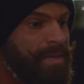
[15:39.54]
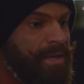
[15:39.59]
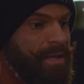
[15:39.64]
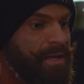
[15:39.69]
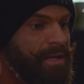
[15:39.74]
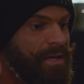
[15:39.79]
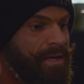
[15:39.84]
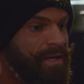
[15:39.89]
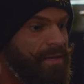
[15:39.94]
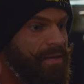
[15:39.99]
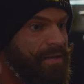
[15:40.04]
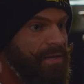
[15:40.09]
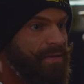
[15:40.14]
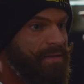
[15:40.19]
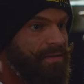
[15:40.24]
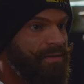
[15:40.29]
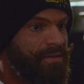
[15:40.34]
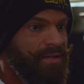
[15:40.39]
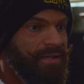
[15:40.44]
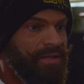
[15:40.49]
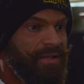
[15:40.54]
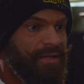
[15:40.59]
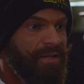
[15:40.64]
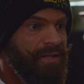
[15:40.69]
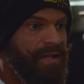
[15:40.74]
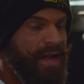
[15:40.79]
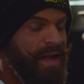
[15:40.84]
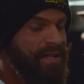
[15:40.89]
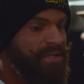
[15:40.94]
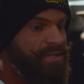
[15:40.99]
He did
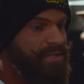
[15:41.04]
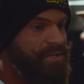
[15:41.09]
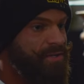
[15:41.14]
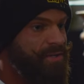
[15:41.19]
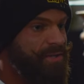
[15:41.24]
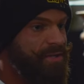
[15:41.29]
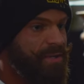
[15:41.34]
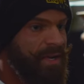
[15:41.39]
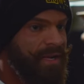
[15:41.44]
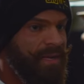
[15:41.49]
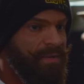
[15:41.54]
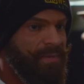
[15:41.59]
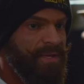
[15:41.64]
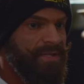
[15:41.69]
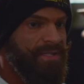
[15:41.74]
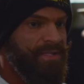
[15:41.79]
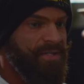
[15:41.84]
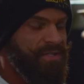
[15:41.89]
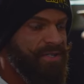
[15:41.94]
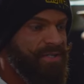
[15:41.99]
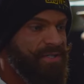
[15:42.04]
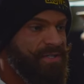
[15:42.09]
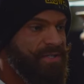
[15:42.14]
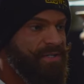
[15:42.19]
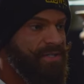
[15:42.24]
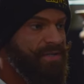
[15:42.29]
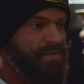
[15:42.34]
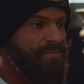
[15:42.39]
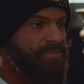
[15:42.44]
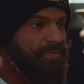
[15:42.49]
not answer any
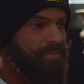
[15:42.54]
messages.